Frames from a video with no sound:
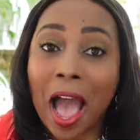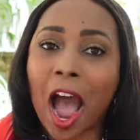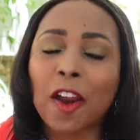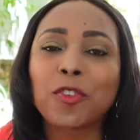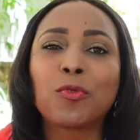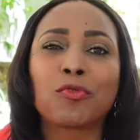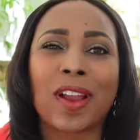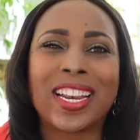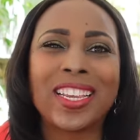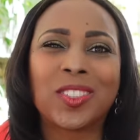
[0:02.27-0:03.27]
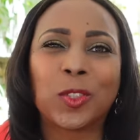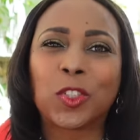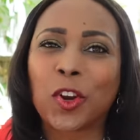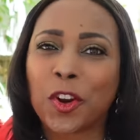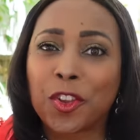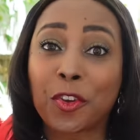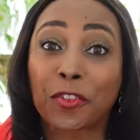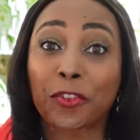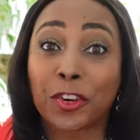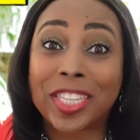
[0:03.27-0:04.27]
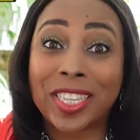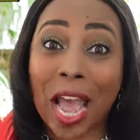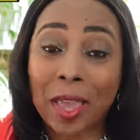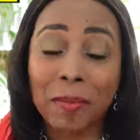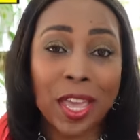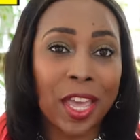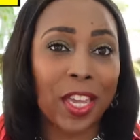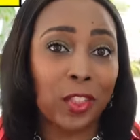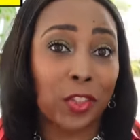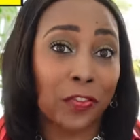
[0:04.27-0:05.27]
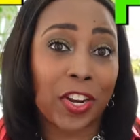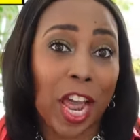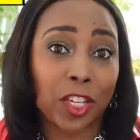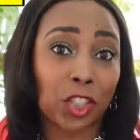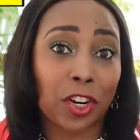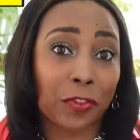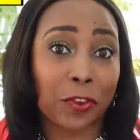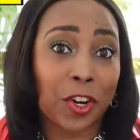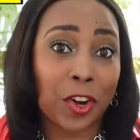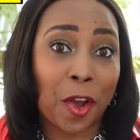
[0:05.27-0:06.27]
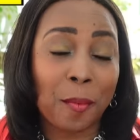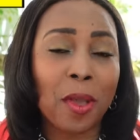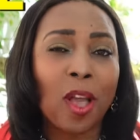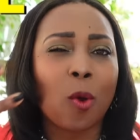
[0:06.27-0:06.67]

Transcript: Are you ready to turn your free time into financial freedom?